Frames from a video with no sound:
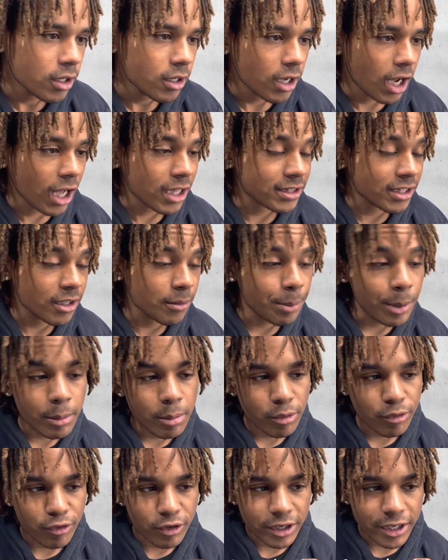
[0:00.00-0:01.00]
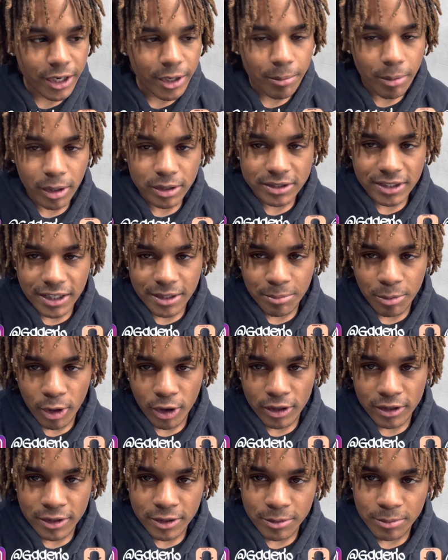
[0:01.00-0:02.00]
I think people forget about that
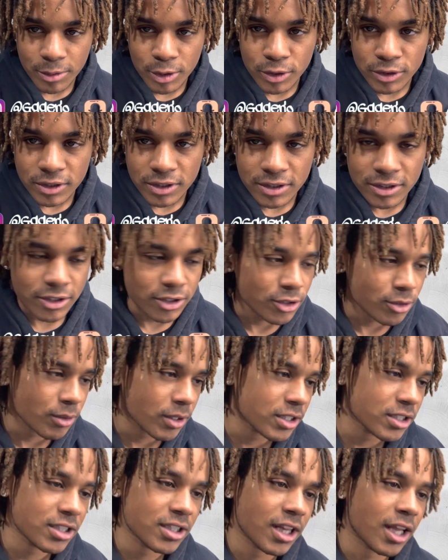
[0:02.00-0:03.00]
part of the music situation.